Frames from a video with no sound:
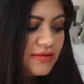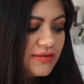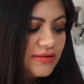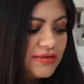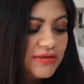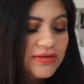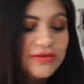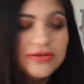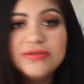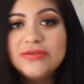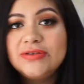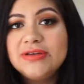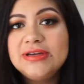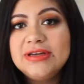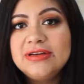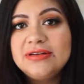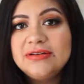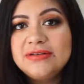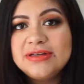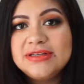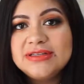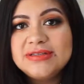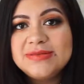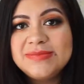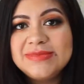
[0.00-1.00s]
So during
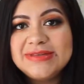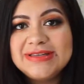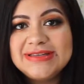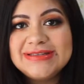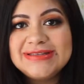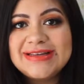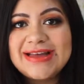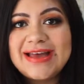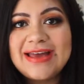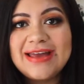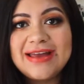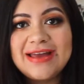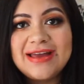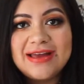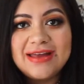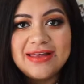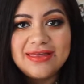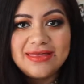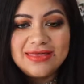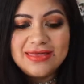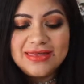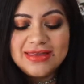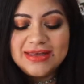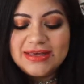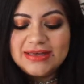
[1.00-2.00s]
Christmas I got
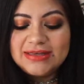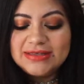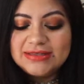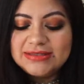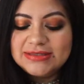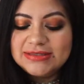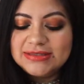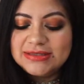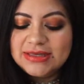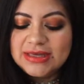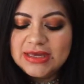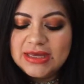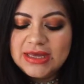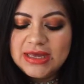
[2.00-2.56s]
this